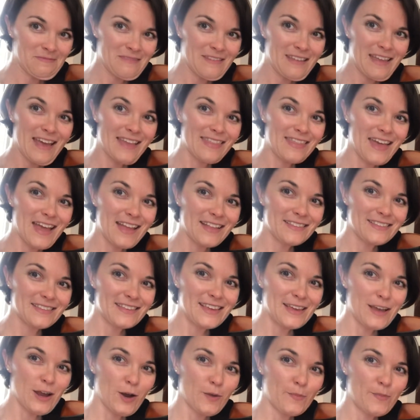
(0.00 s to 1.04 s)
And that
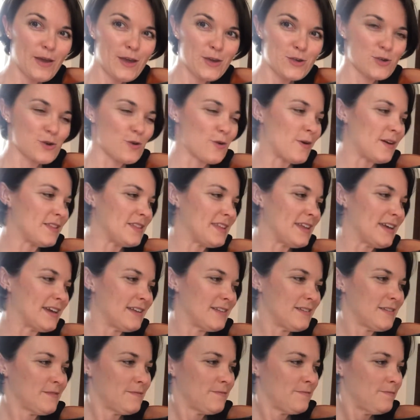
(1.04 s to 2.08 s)
D arpeggio at the
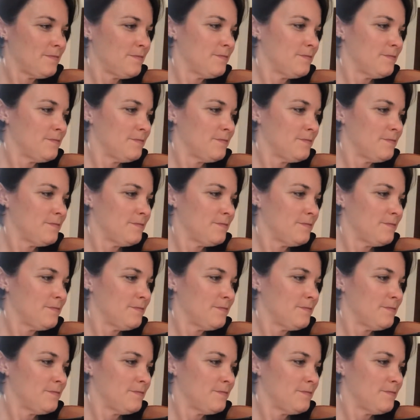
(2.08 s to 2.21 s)
end.